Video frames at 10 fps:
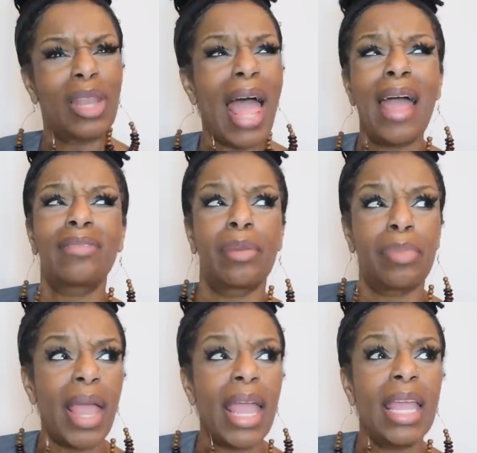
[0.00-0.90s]
will I have to
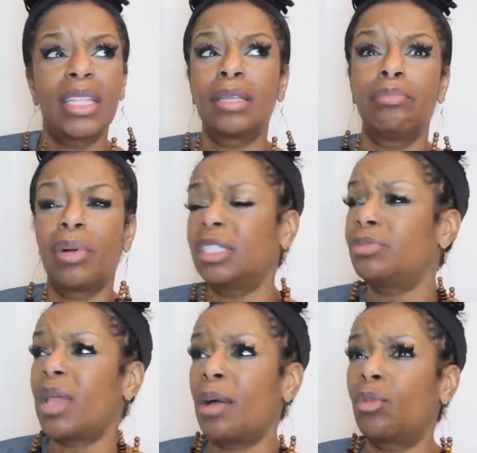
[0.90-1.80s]
pay to
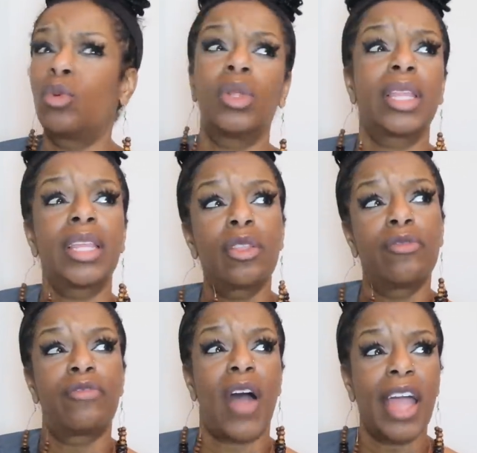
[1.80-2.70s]
bust me up? Or will the
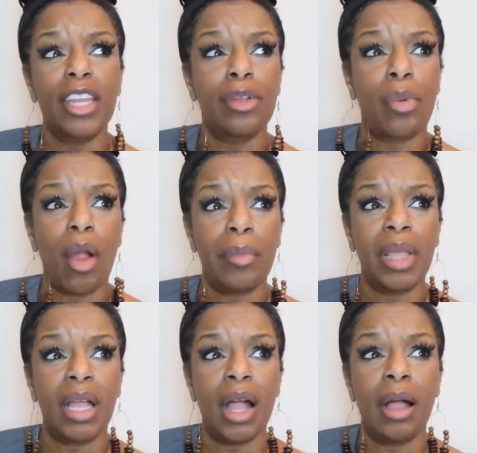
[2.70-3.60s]
fire
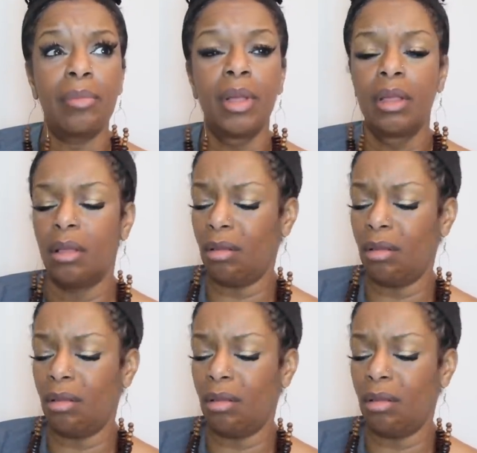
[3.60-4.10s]
department come?